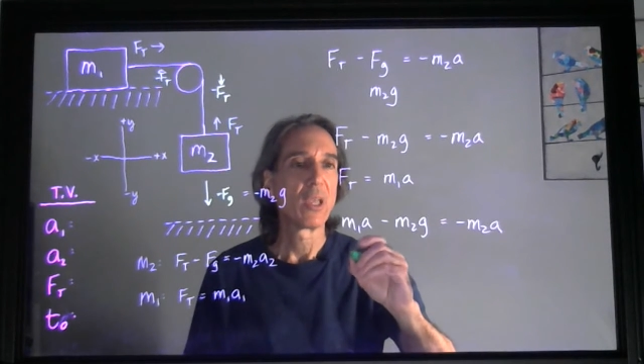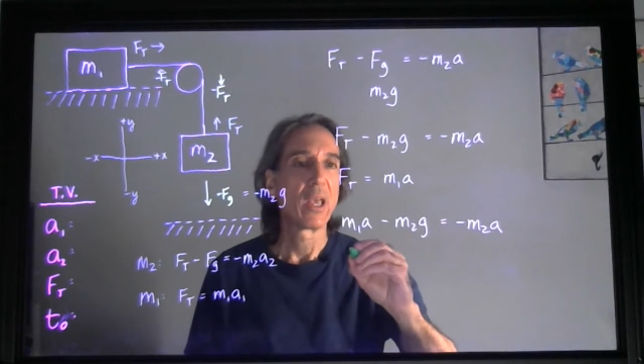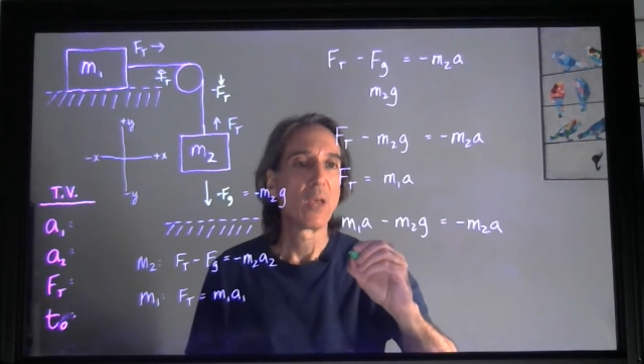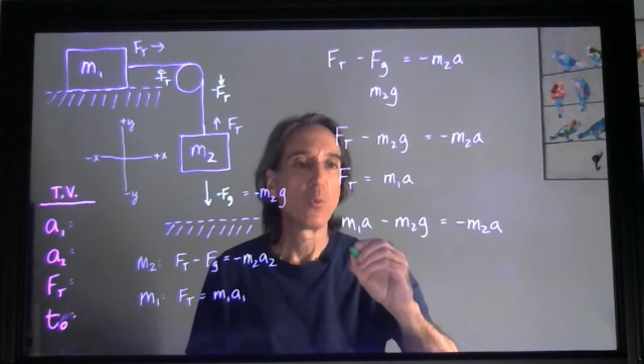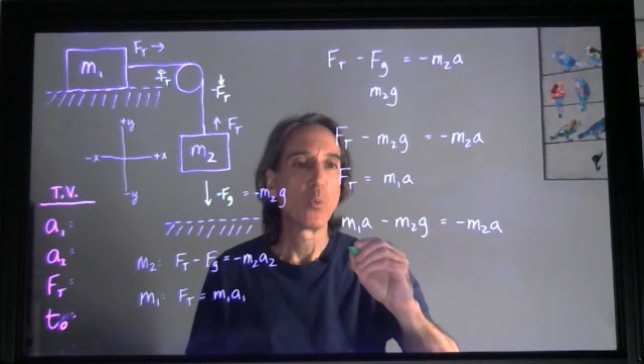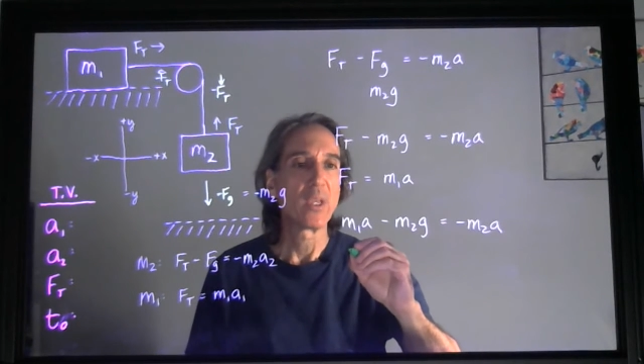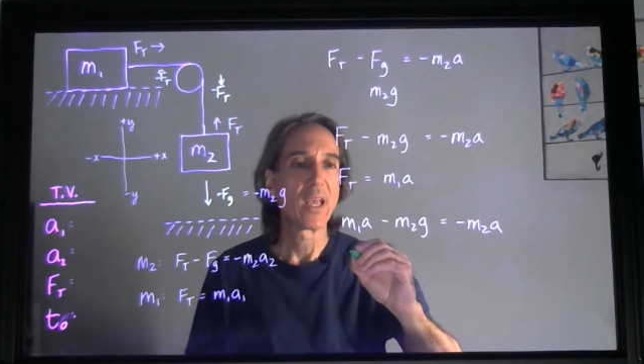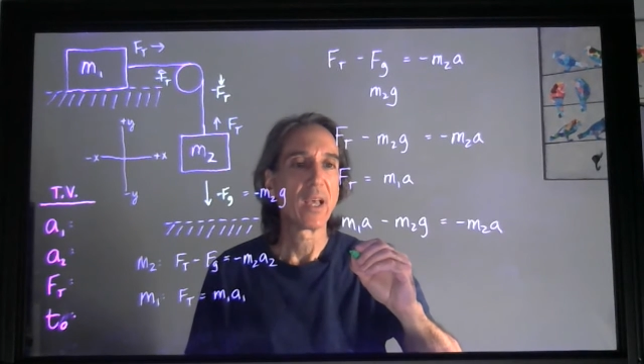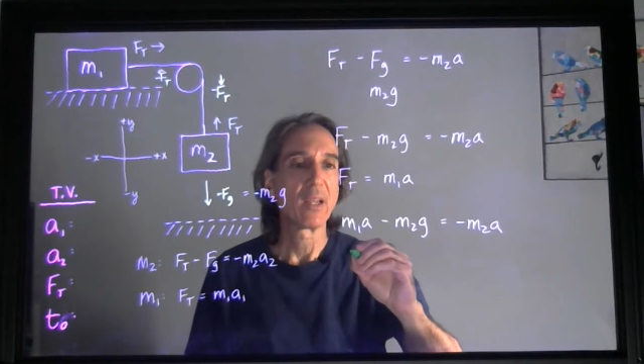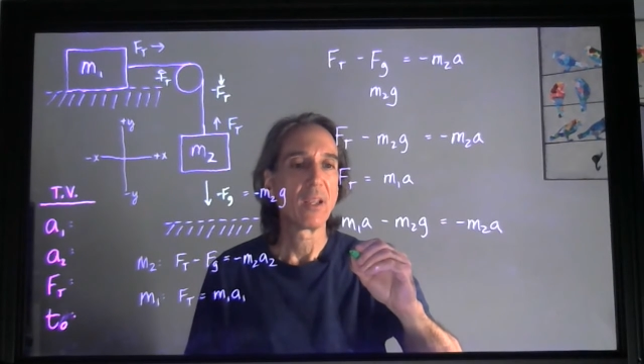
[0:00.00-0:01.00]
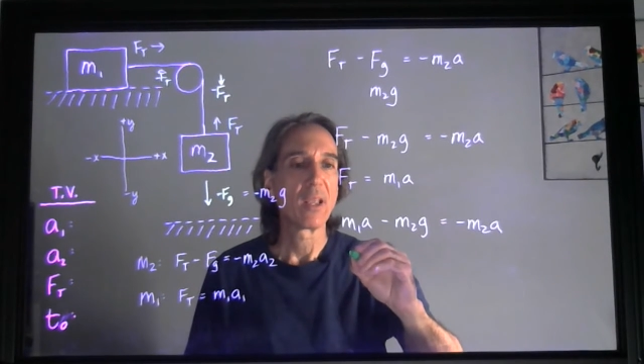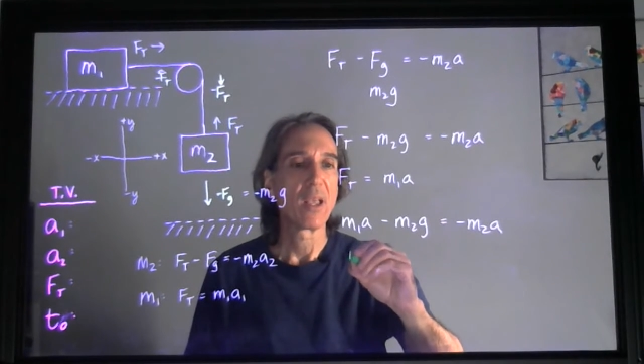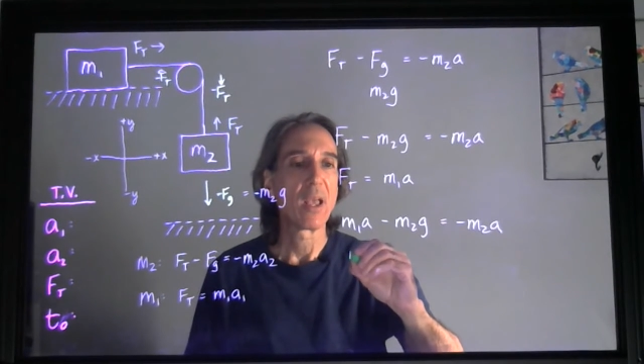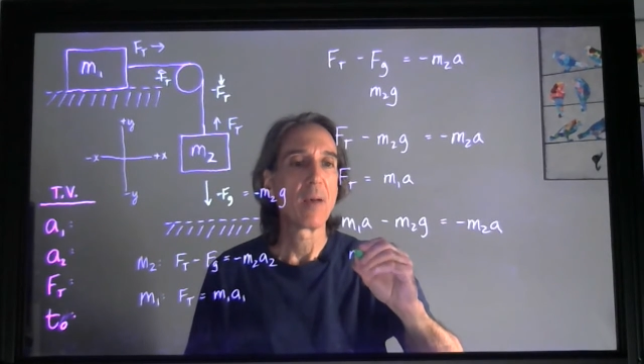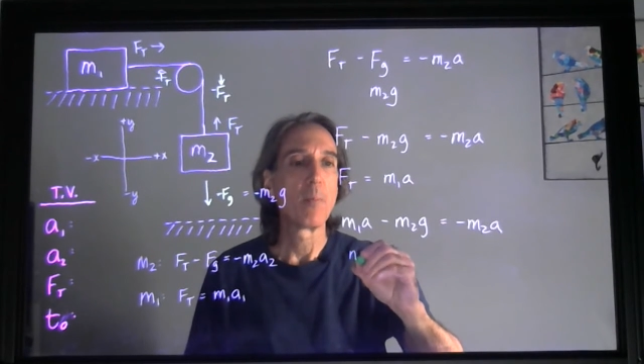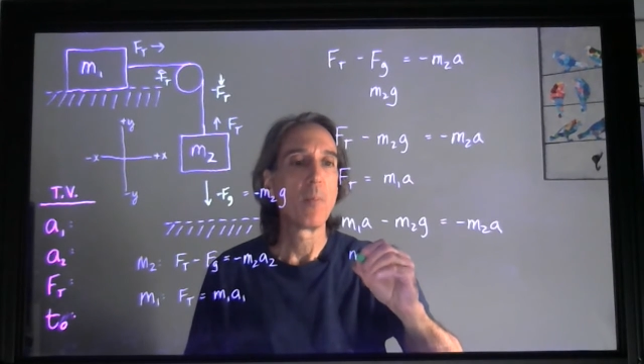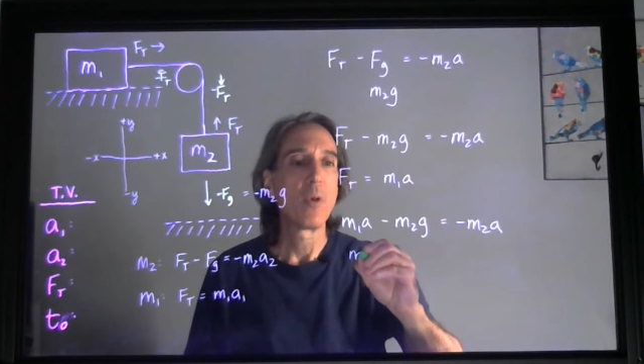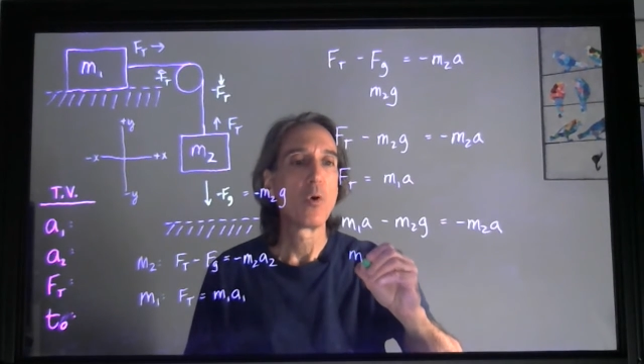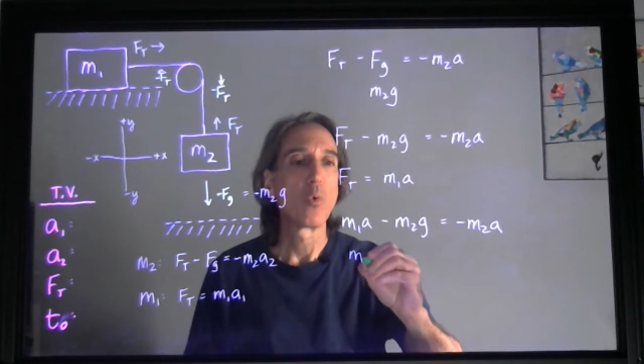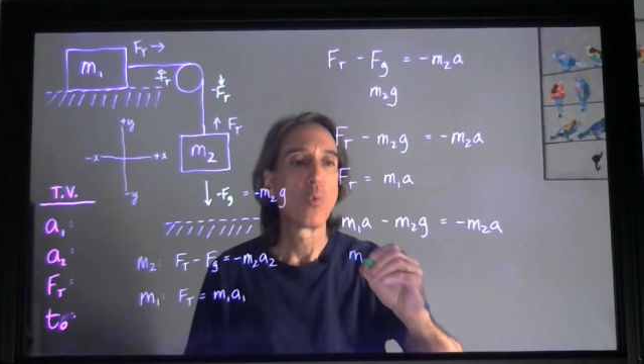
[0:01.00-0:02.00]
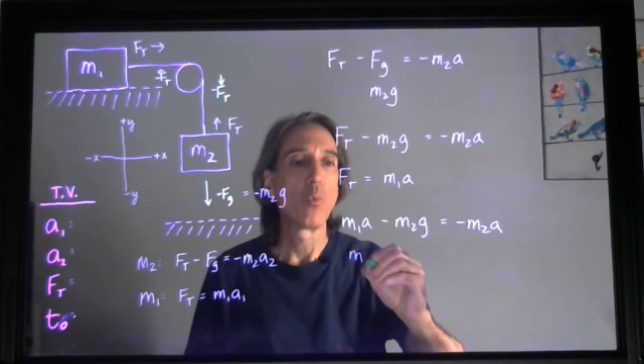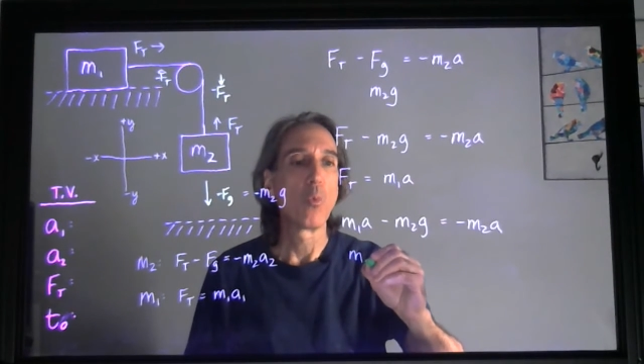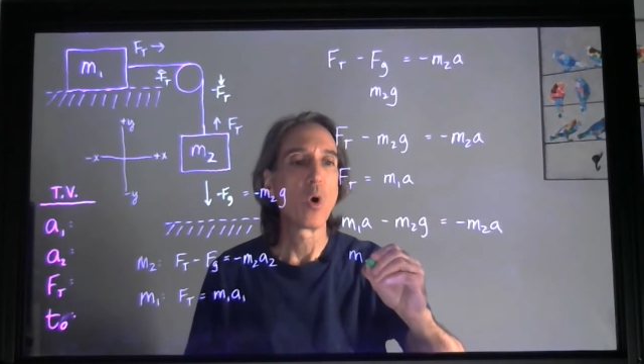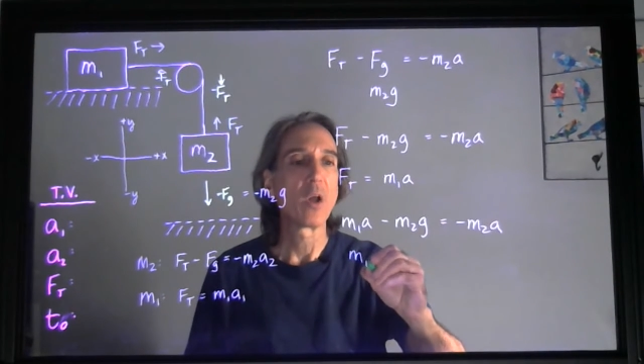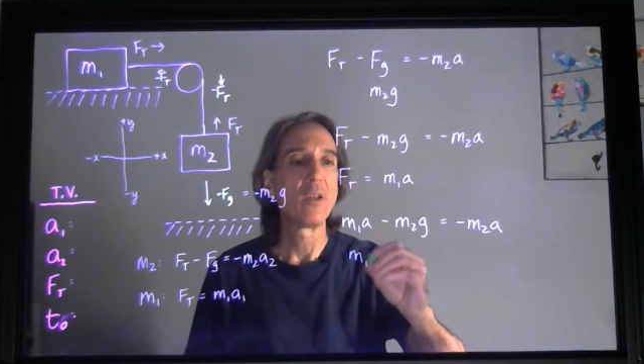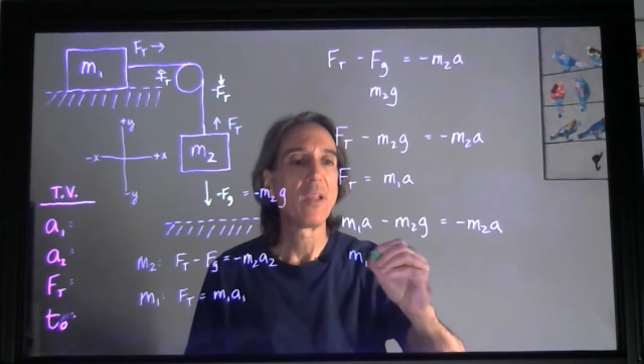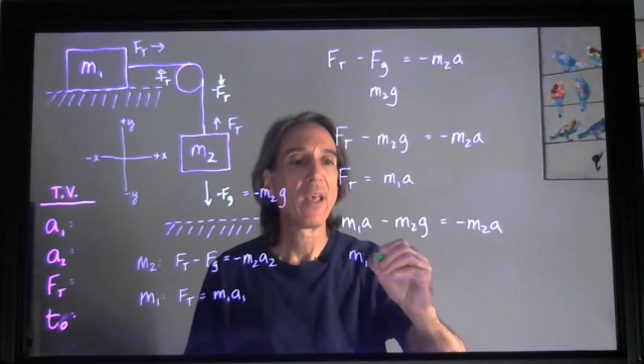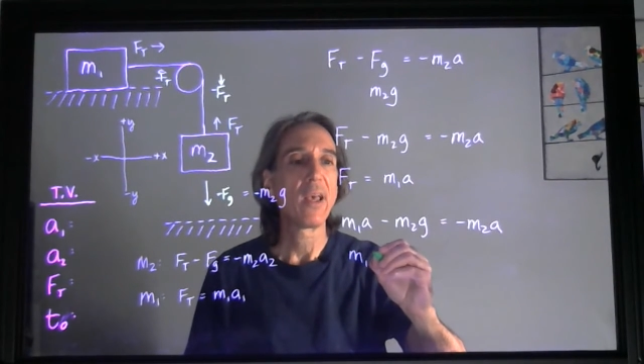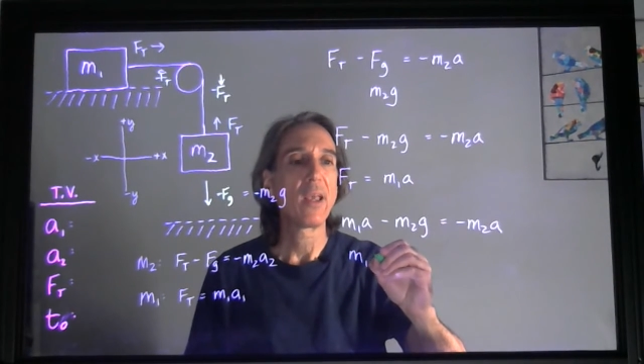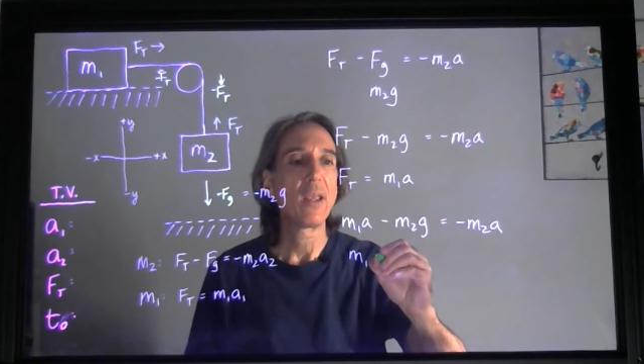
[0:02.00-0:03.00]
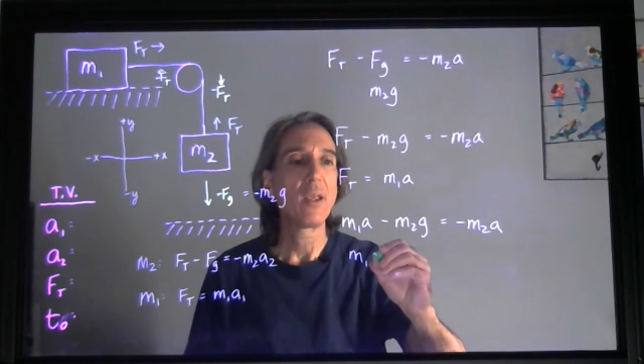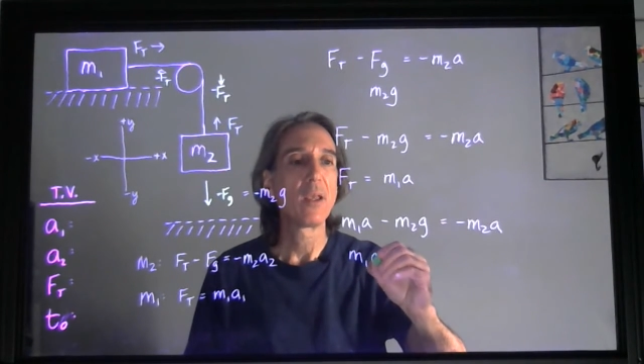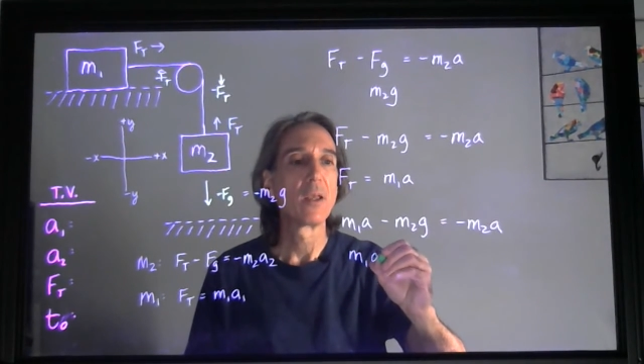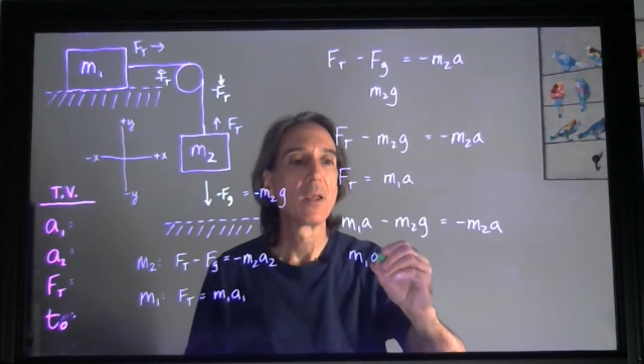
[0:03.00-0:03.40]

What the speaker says: and we get m1a